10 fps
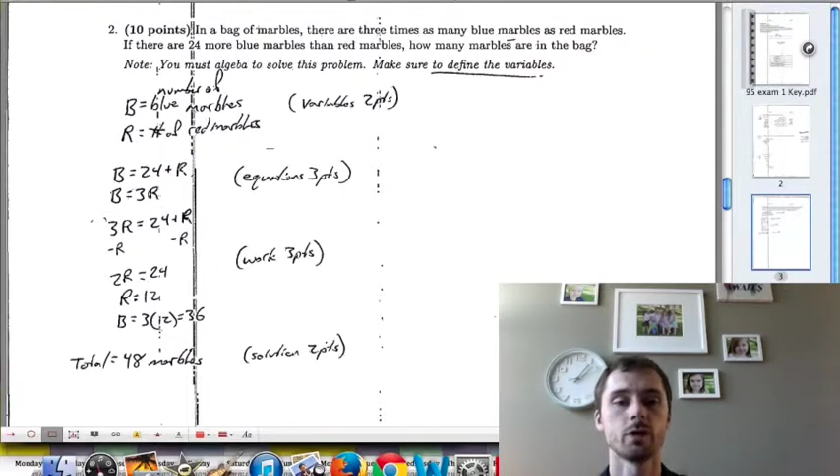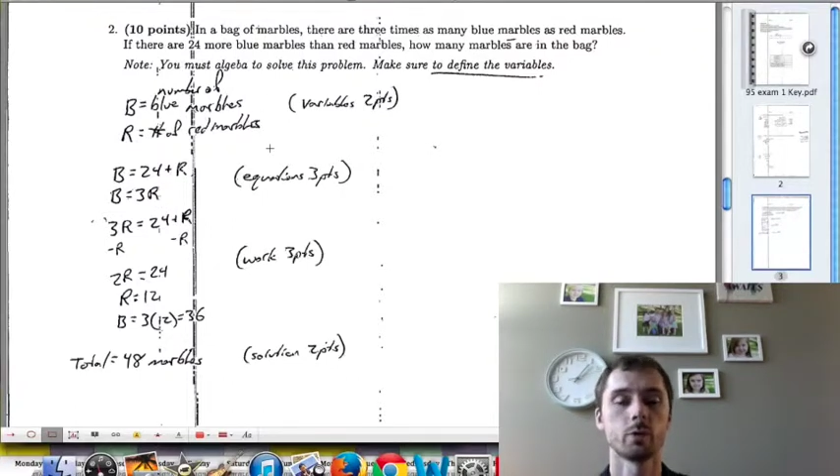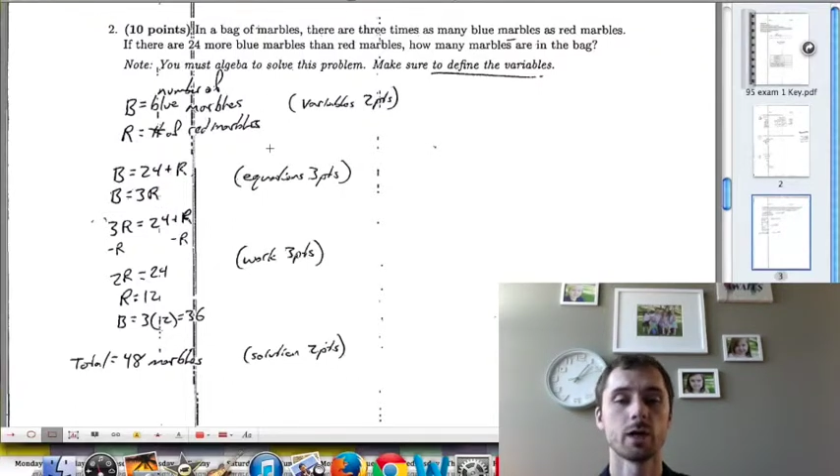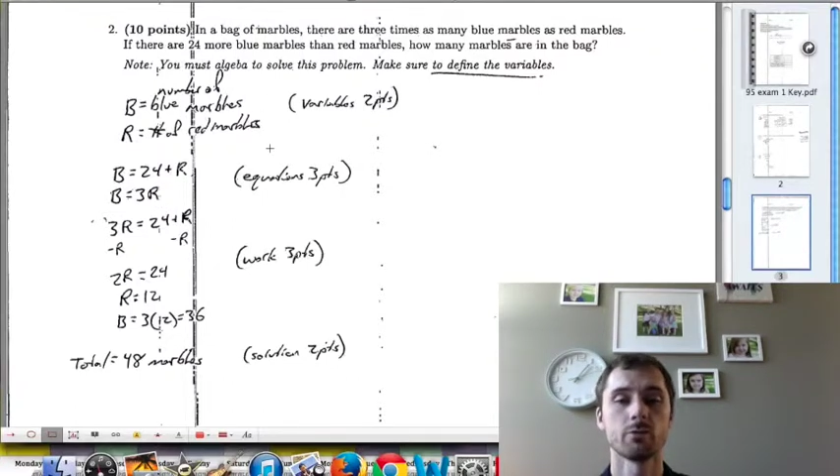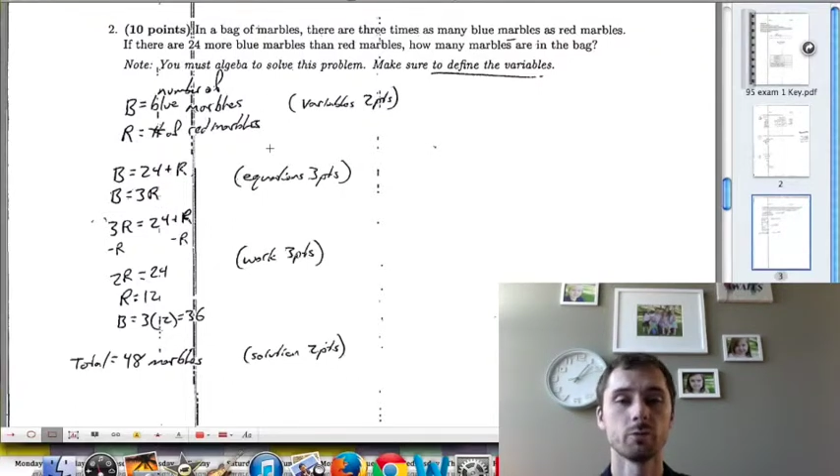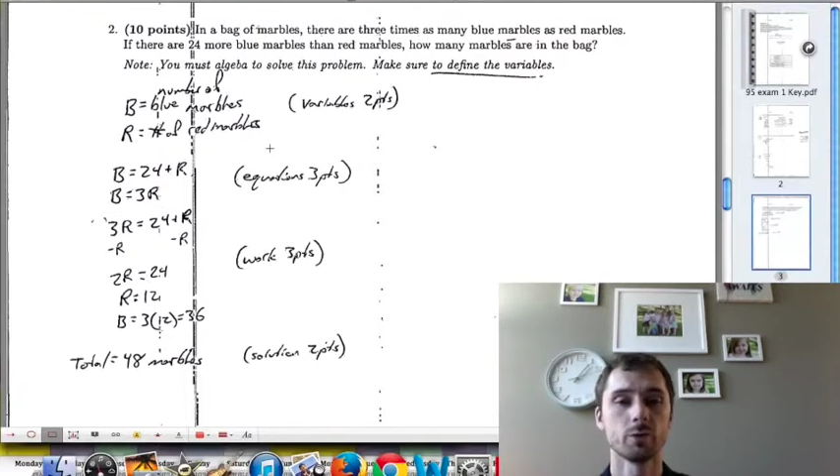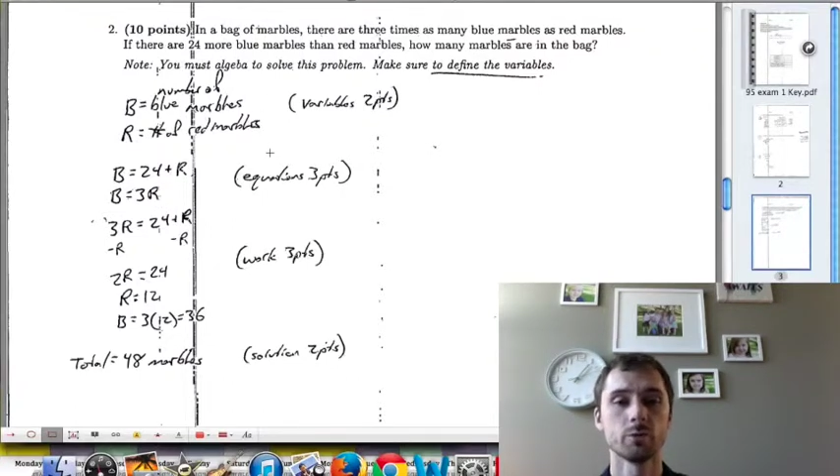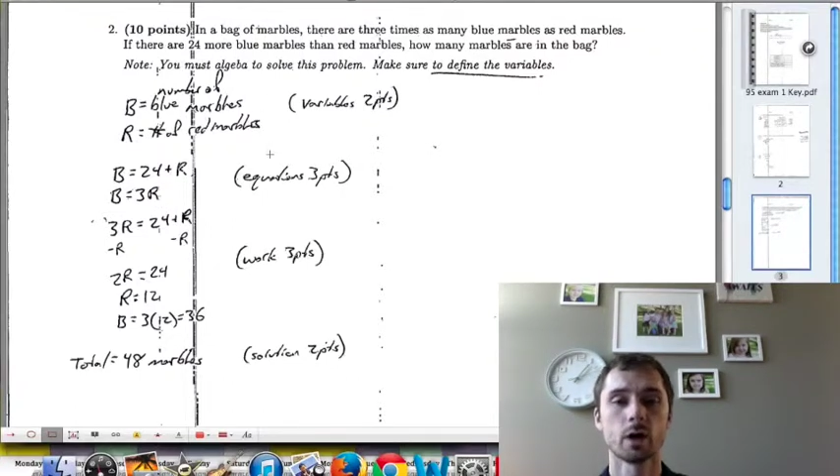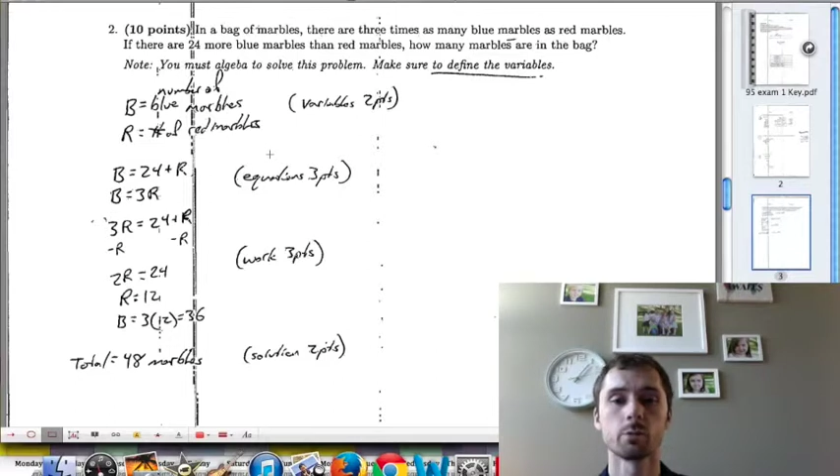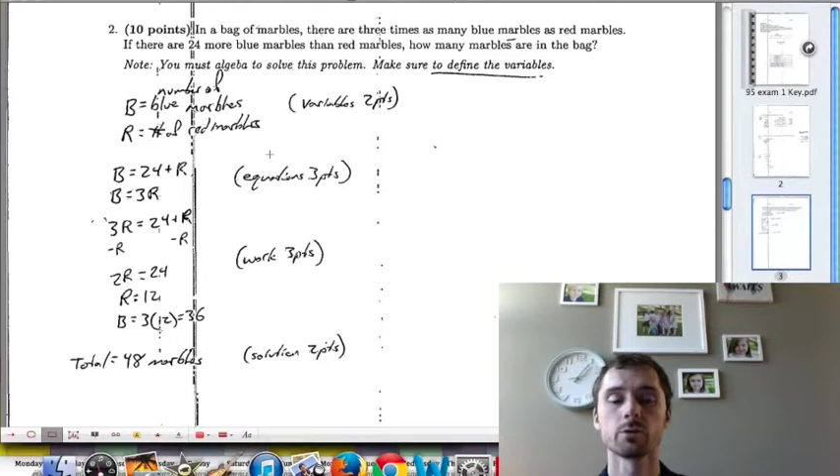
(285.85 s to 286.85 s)
we have blue
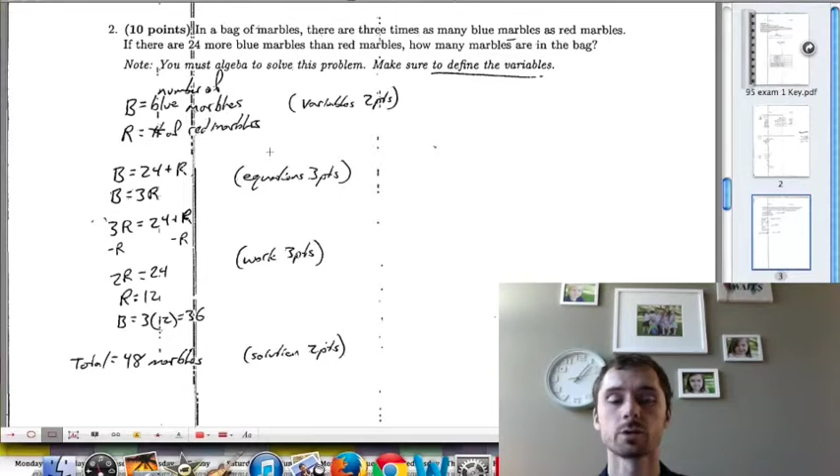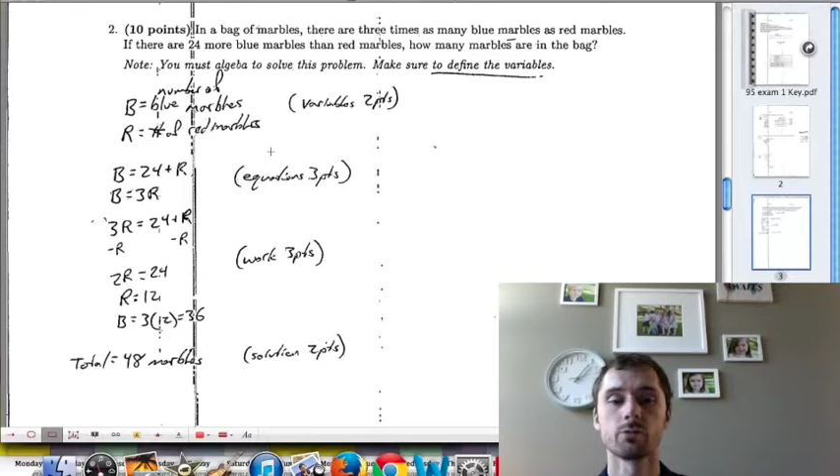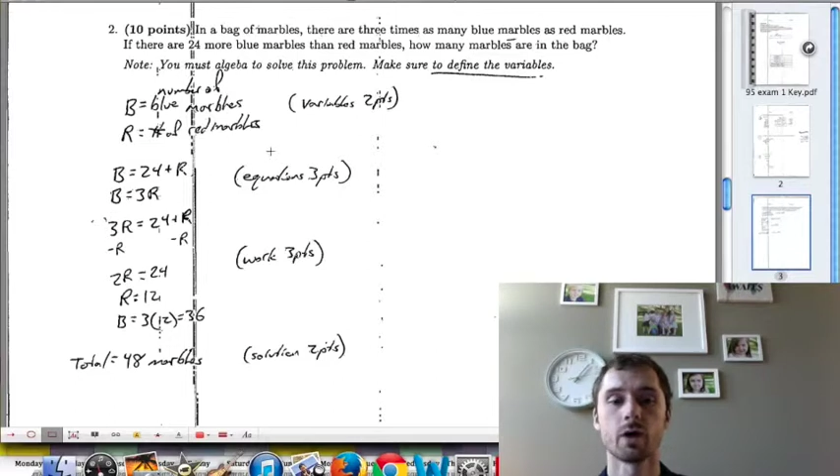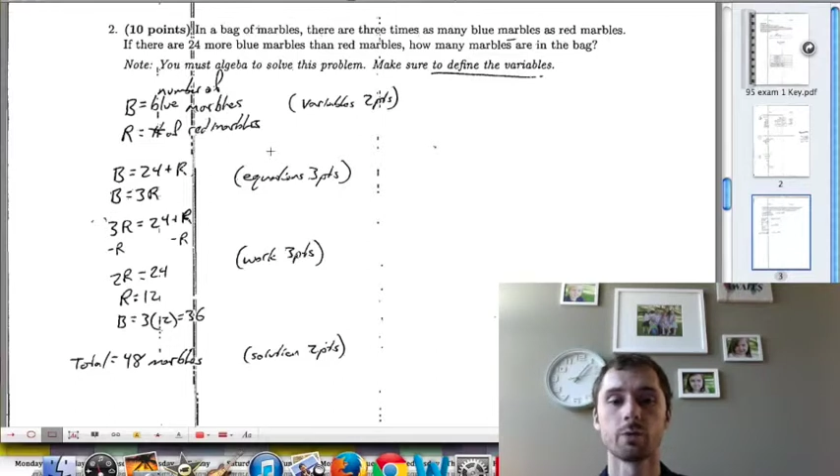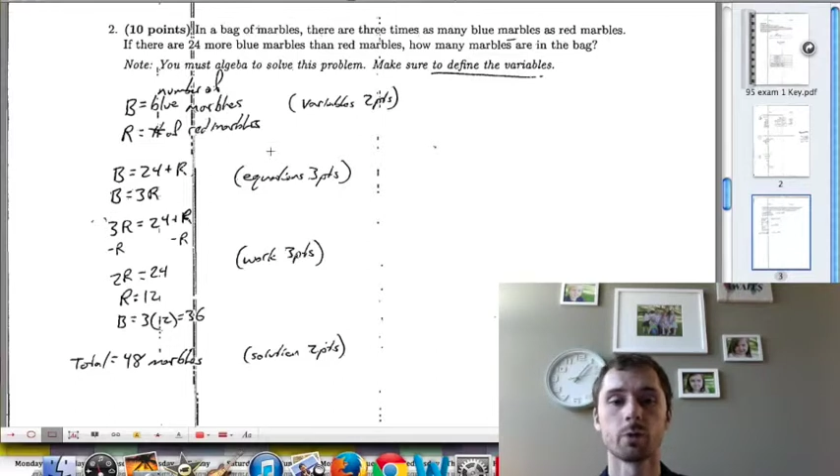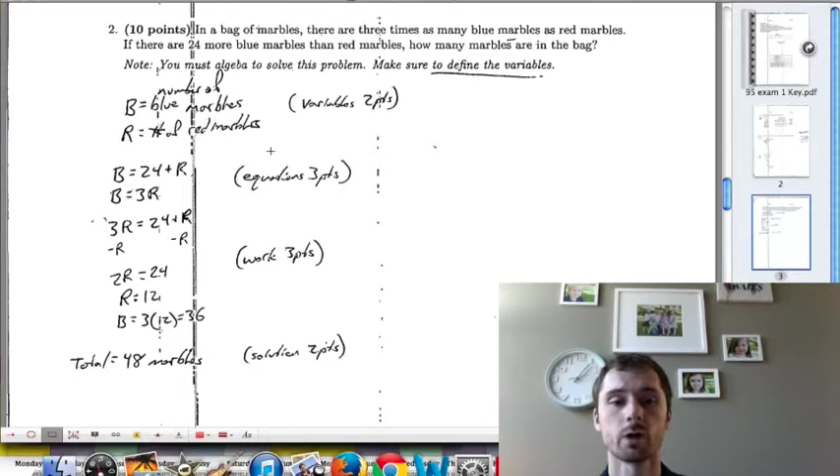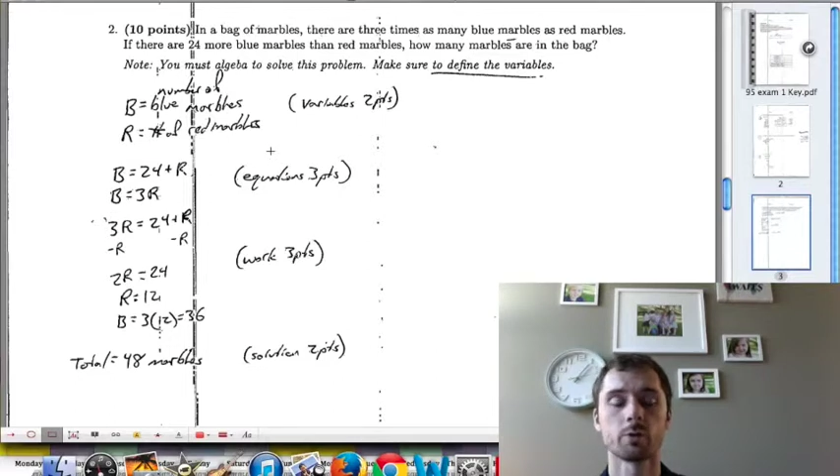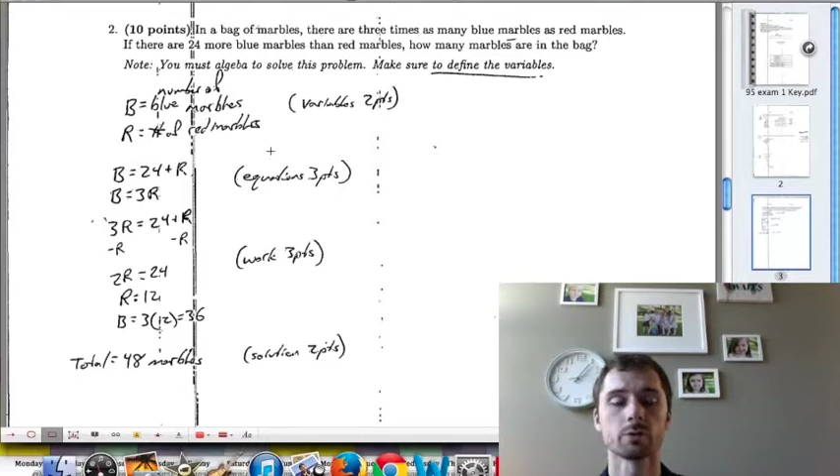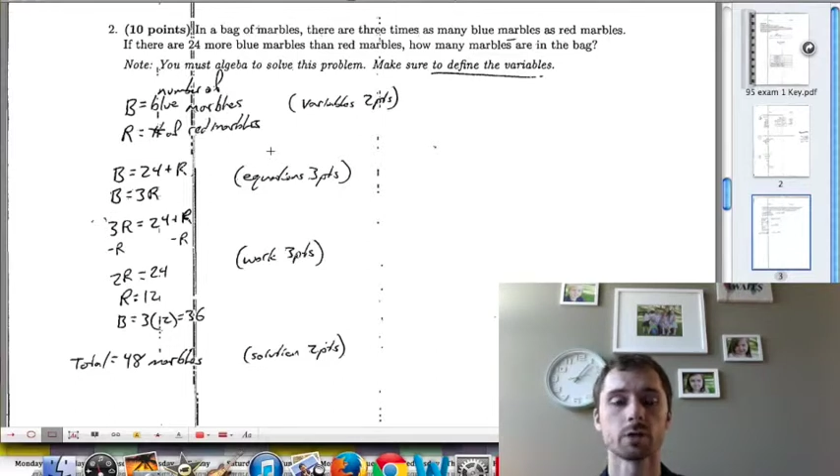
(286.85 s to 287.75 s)
marbles and red marbles,